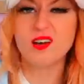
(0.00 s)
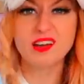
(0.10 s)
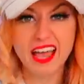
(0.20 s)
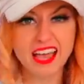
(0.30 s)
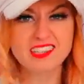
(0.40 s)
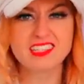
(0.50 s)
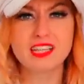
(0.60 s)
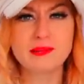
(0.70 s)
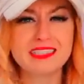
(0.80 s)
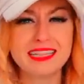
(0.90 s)
Okay, so
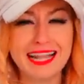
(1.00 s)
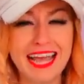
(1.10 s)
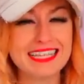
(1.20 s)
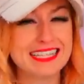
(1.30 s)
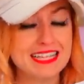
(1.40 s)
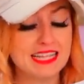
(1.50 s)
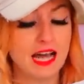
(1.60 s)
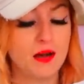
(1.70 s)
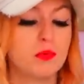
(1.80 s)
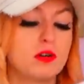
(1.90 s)
there was less in
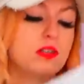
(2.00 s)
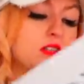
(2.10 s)
that one.